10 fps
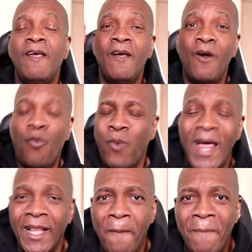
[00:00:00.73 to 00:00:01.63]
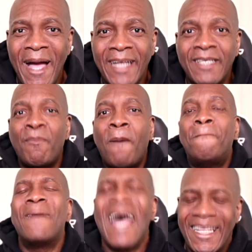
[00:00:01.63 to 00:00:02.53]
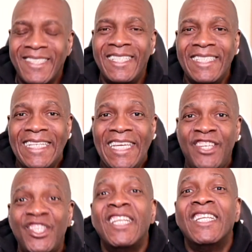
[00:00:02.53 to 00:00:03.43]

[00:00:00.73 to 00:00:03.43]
Welcome back to Bombastic Nation